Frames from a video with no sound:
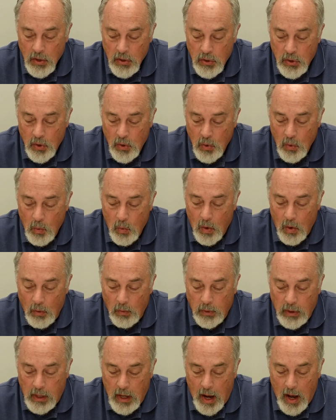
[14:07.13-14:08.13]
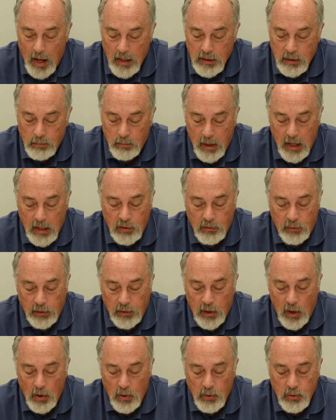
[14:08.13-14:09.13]
You want God's best
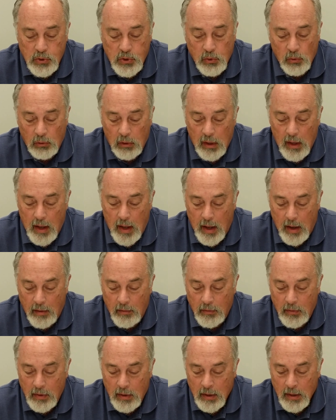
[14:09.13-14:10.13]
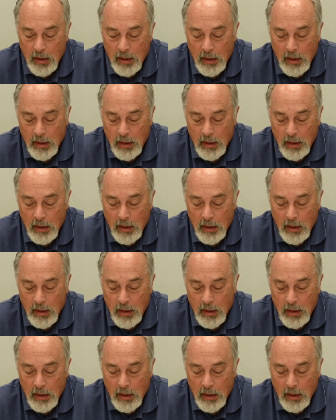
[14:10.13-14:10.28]
for those you love.